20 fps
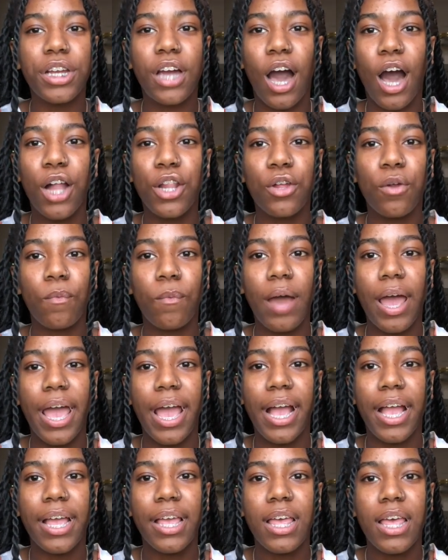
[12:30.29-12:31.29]

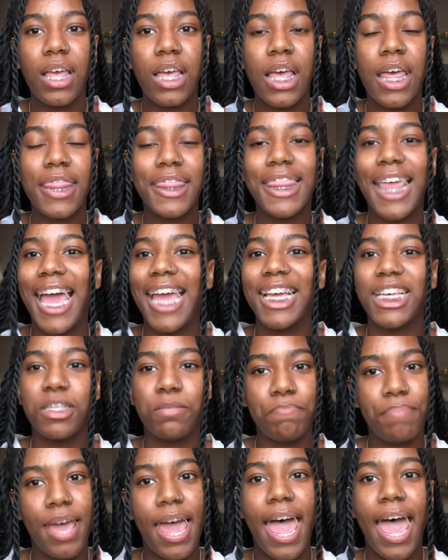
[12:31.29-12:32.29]
colorway that
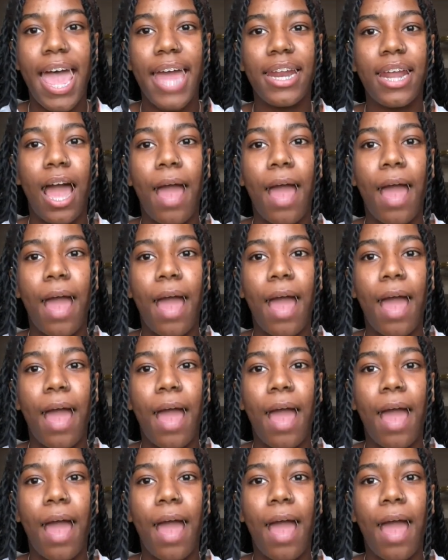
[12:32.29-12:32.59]
is bad.